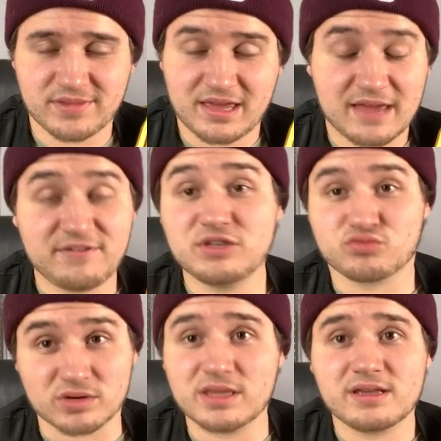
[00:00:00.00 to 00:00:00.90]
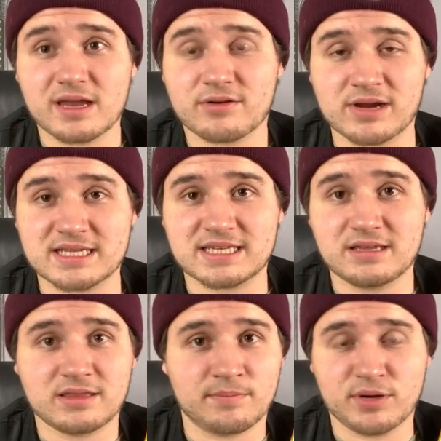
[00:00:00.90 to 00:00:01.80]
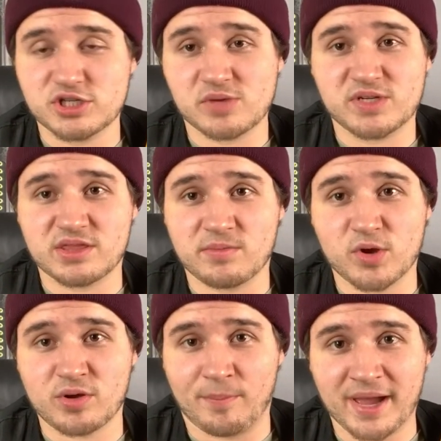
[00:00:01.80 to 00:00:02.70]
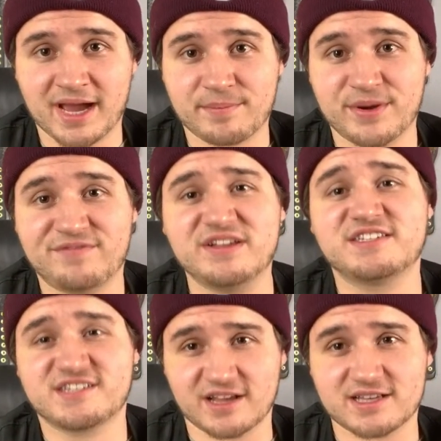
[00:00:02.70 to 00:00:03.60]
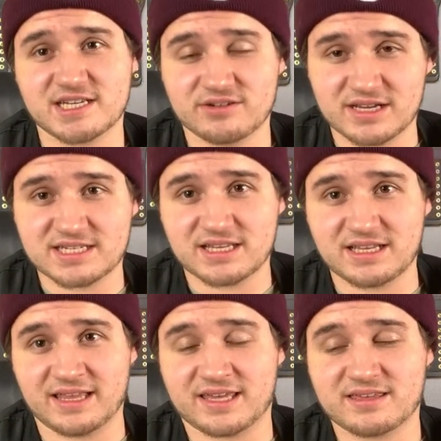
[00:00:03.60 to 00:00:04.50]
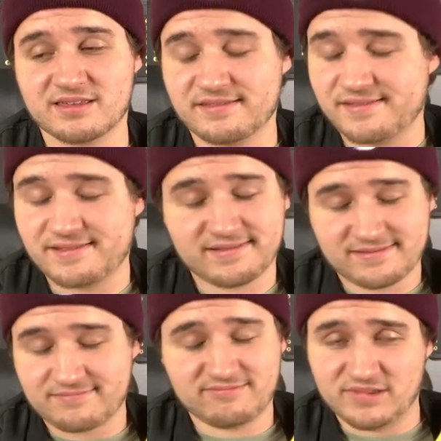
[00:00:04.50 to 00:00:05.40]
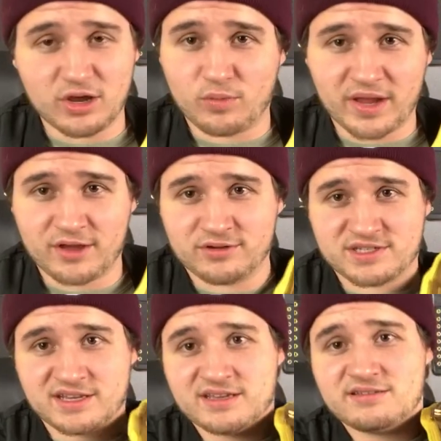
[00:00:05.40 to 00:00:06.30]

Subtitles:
If he's really good at wrestling, then push him to the moon and back. But if he sucks at wrestling, like, no way, Jose.